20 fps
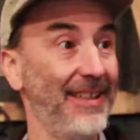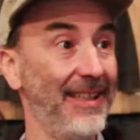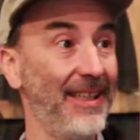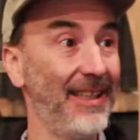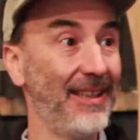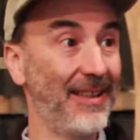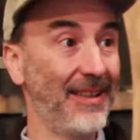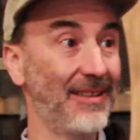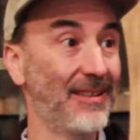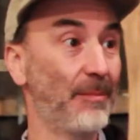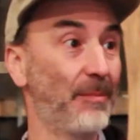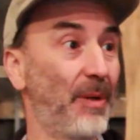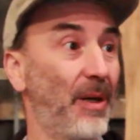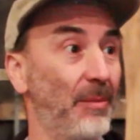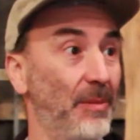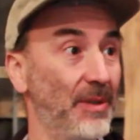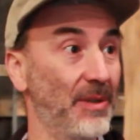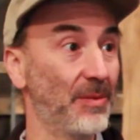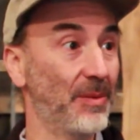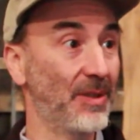heat these
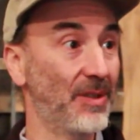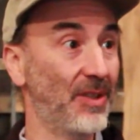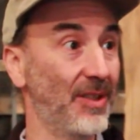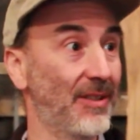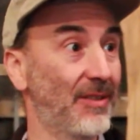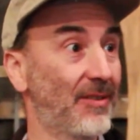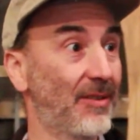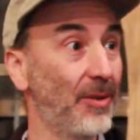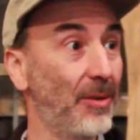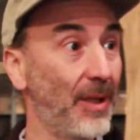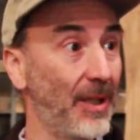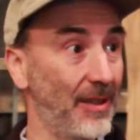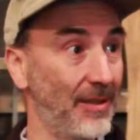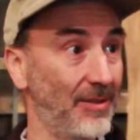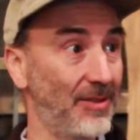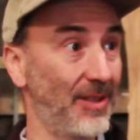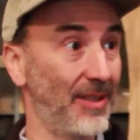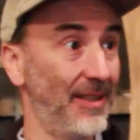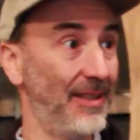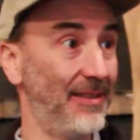apartments with just two hair
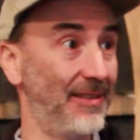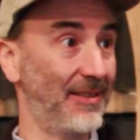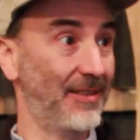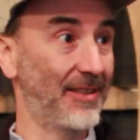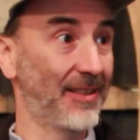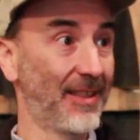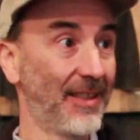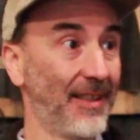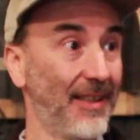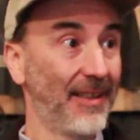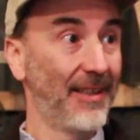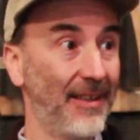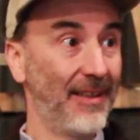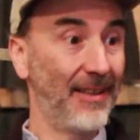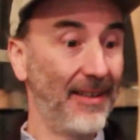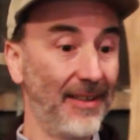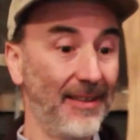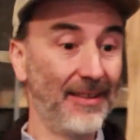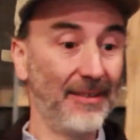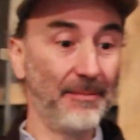dryers.
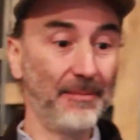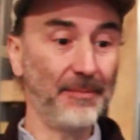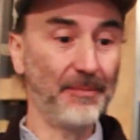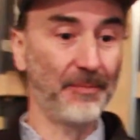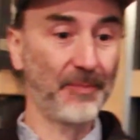Um,